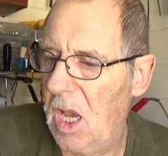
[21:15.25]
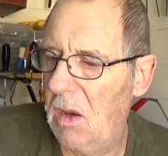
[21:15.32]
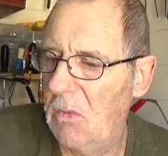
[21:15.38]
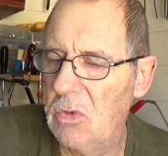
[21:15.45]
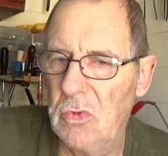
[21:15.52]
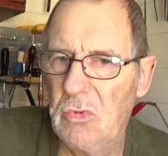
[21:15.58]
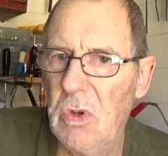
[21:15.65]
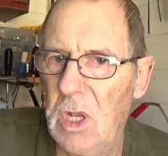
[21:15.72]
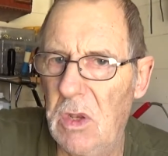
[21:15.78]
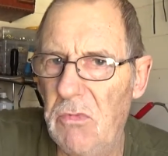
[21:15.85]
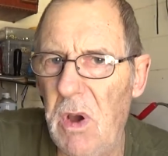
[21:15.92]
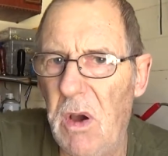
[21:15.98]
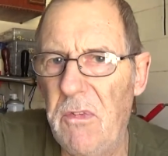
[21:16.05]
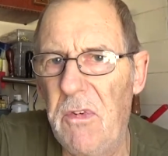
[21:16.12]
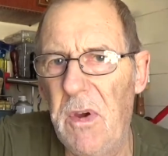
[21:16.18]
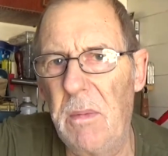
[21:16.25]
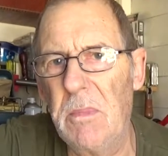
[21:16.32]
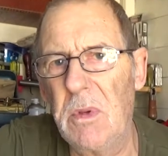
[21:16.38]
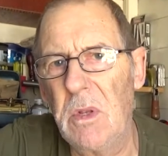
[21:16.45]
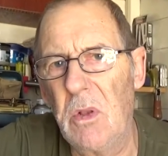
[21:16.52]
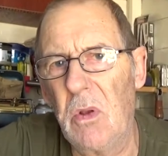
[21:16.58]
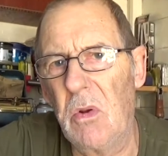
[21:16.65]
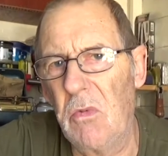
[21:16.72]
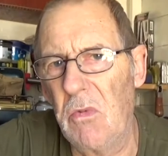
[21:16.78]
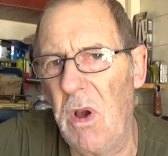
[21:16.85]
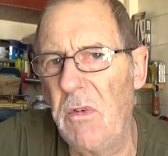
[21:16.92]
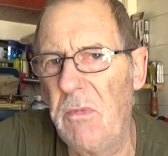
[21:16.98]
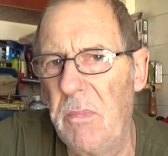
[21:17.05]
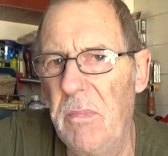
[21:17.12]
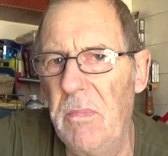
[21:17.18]
was really rough family, a lot of
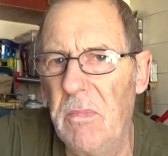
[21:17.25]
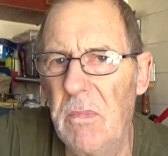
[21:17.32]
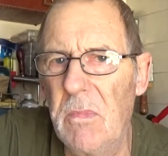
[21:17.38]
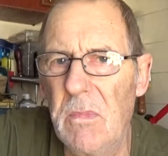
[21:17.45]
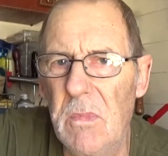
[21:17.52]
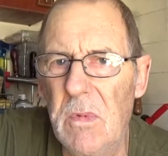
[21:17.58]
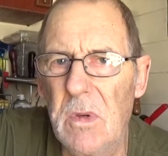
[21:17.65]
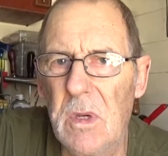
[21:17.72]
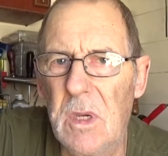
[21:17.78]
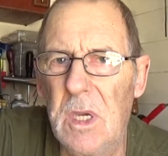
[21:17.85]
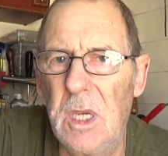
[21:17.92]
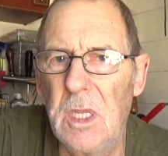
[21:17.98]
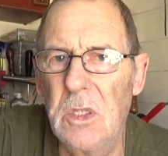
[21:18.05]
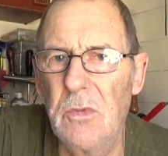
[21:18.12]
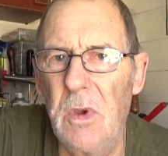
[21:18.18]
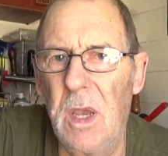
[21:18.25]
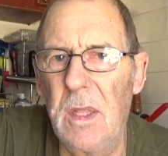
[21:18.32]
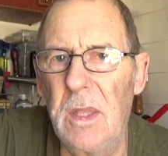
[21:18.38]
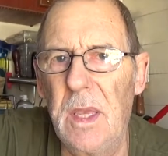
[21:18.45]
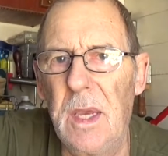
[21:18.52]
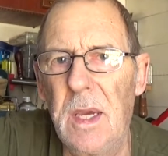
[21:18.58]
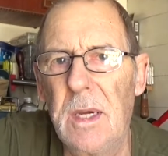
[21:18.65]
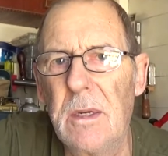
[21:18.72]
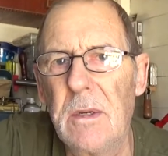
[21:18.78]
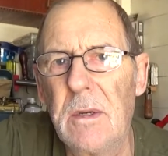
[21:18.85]
rough kids around there.